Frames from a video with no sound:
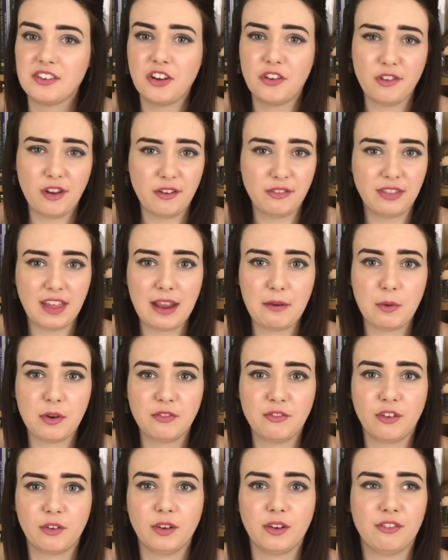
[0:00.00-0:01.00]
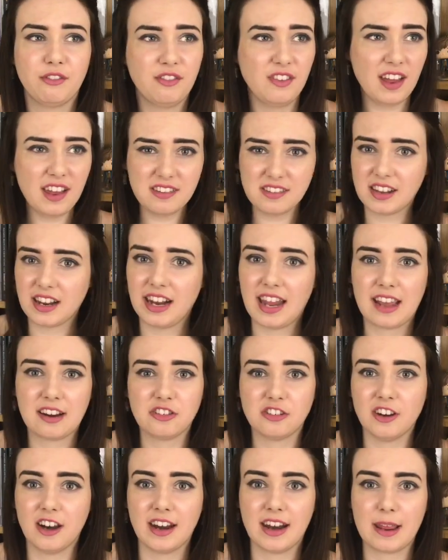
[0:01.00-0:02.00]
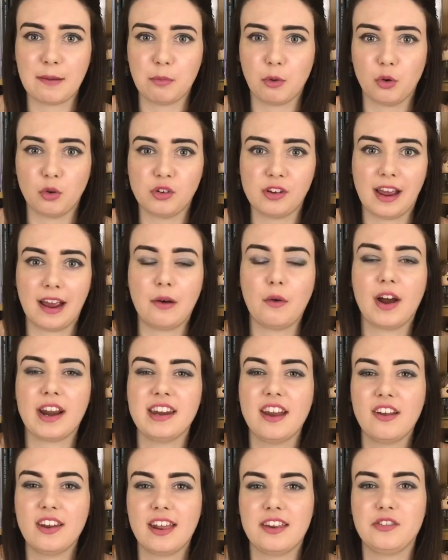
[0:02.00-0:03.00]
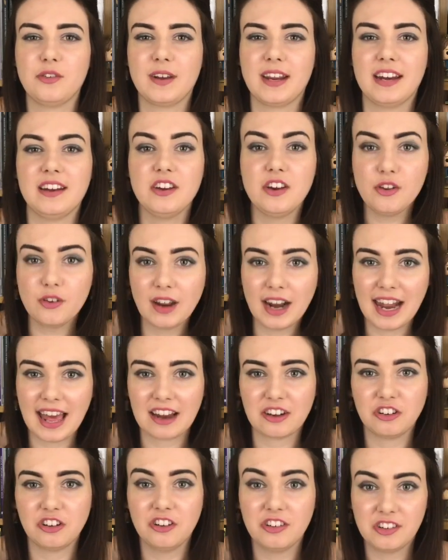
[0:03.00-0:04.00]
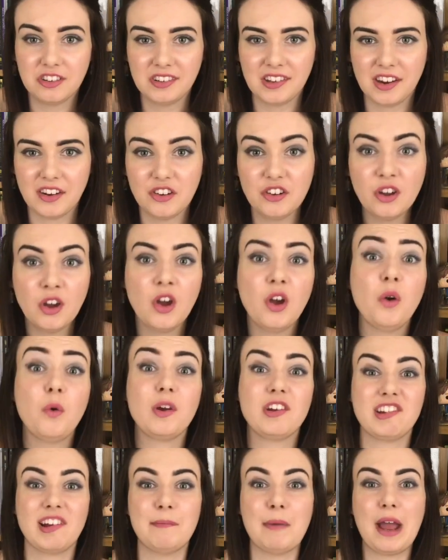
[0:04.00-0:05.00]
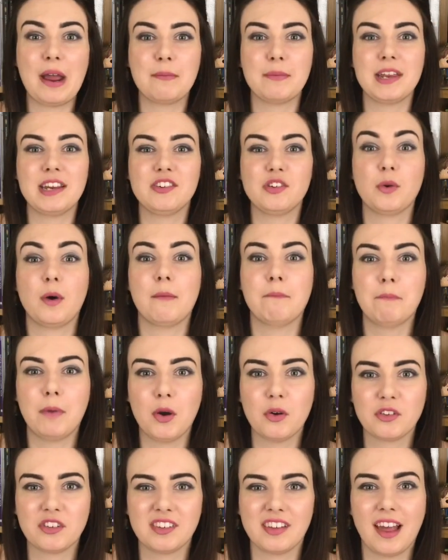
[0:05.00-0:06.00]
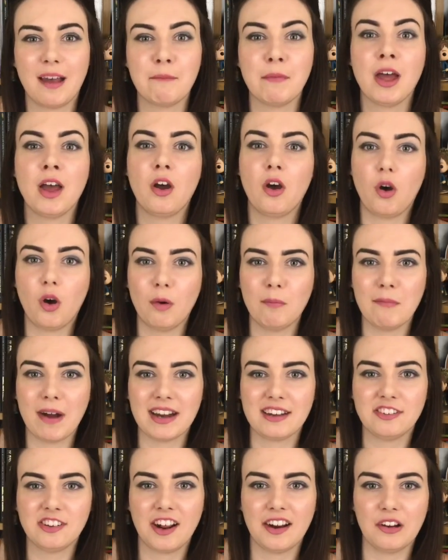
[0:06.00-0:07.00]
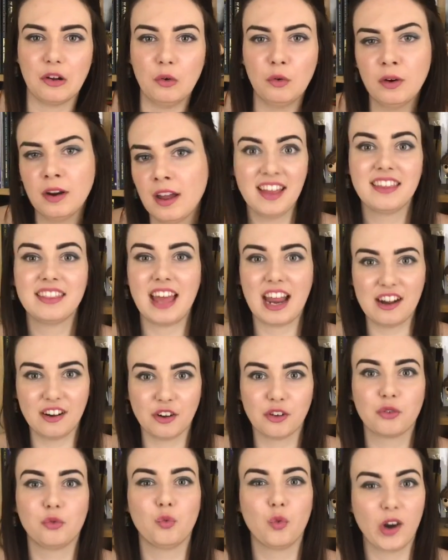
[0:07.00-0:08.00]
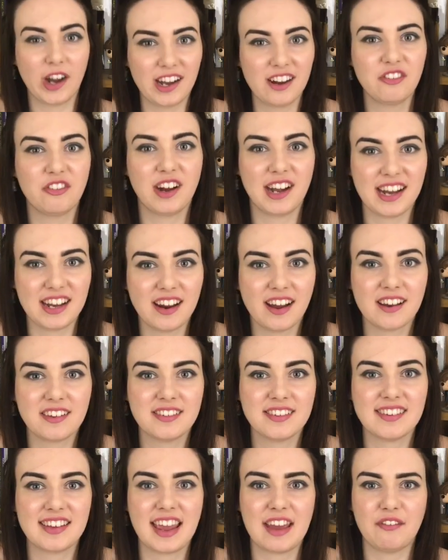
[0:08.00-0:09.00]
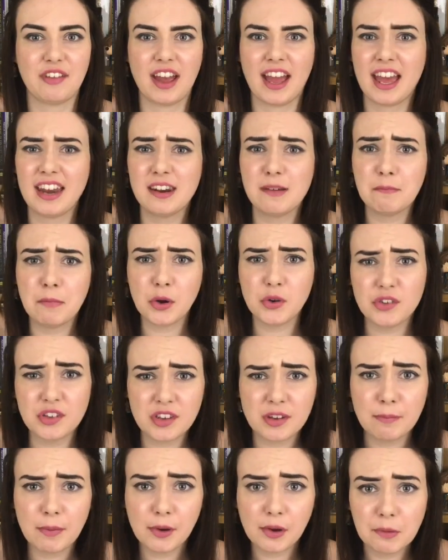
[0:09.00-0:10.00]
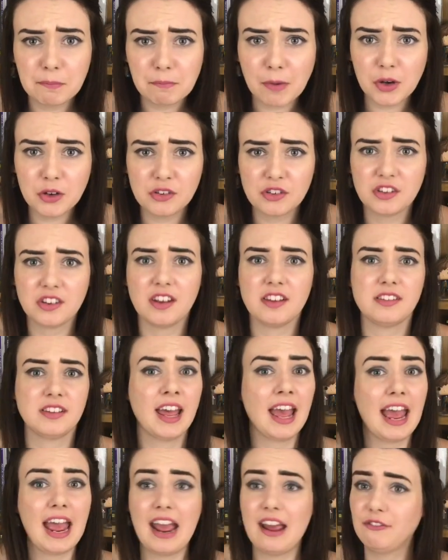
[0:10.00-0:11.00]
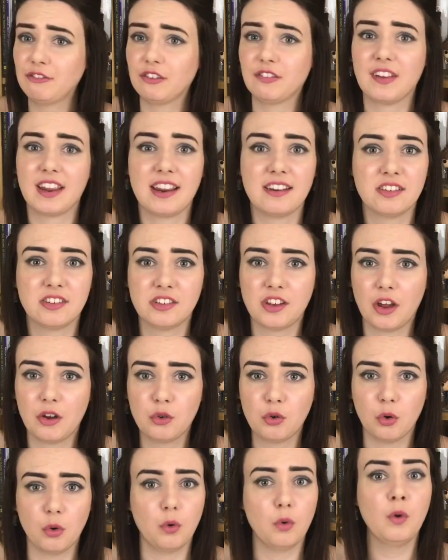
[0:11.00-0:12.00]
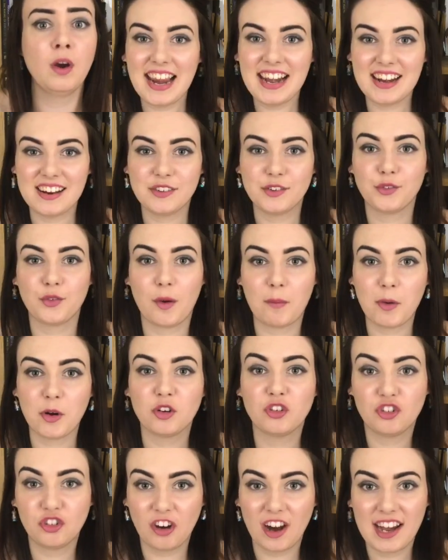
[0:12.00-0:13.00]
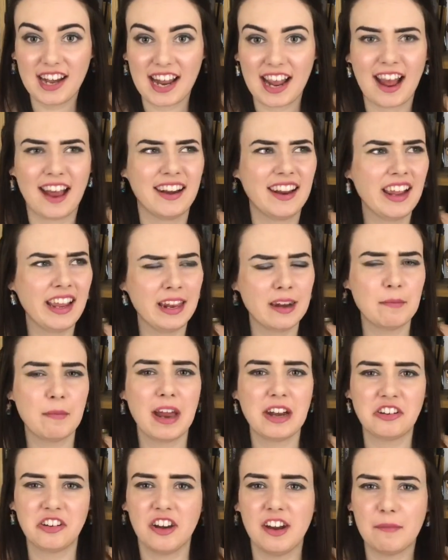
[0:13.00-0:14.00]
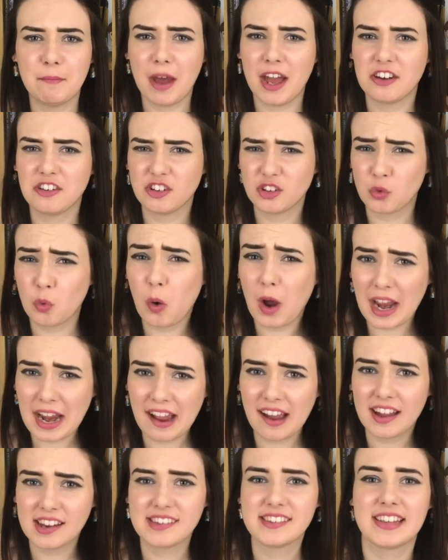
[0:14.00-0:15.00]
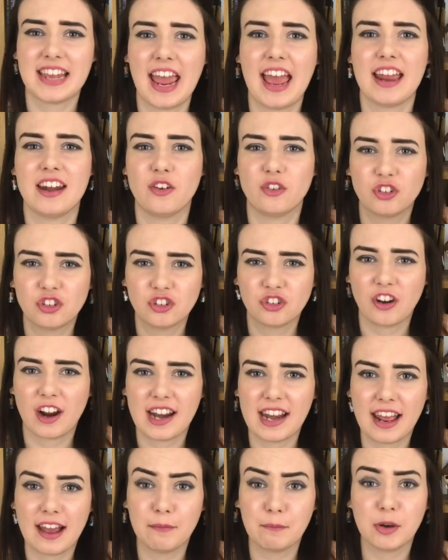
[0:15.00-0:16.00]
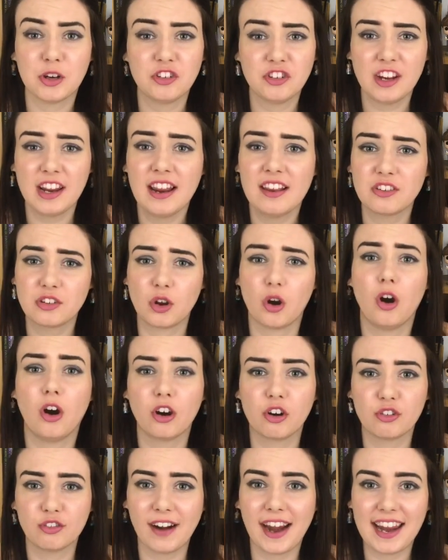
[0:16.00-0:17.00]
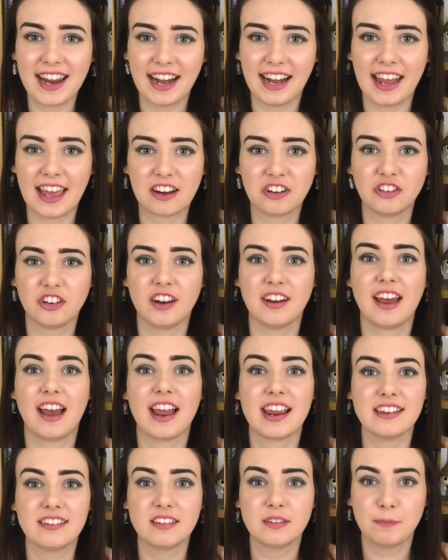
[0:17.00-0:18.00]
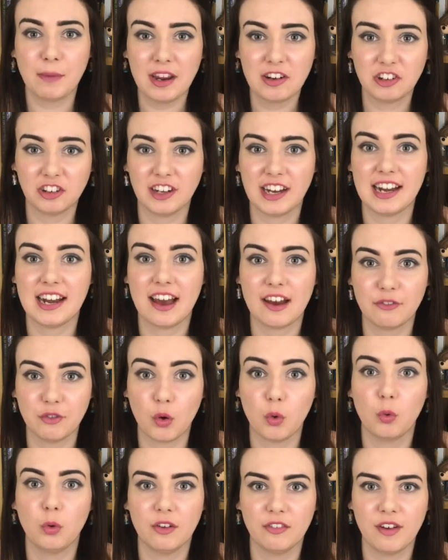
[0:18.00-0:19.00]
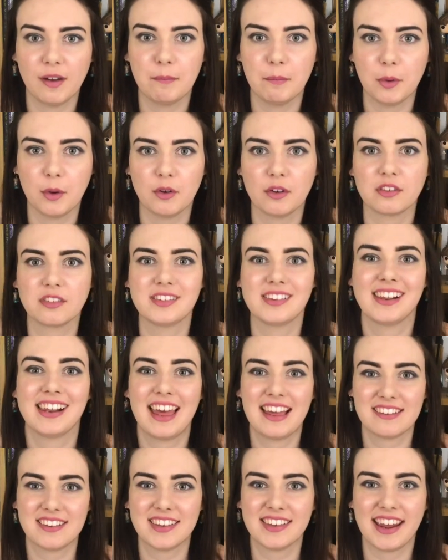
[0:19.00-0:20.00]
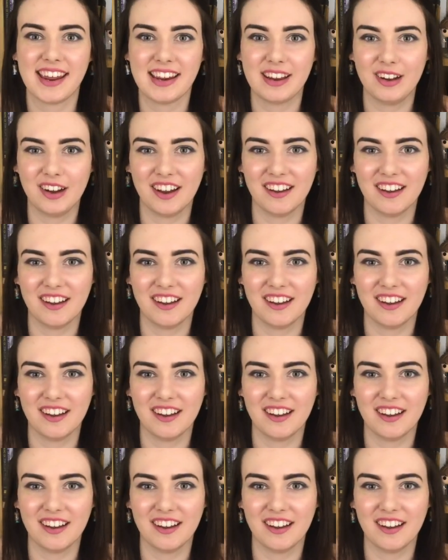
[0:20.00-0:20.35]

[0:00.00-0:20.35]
I don't know if they were from the first collection that they brought out. I know they're doing a new collection soon, which I'm hoping to unbox them on my channel. They look really, really nice together. And the Monster Book of Monsters, everything is so cool. Taylor's from Australia, and I can imagine that merch is quite hard to get in Australia, but she has got a great collection. I especially love all of her books. Let's take a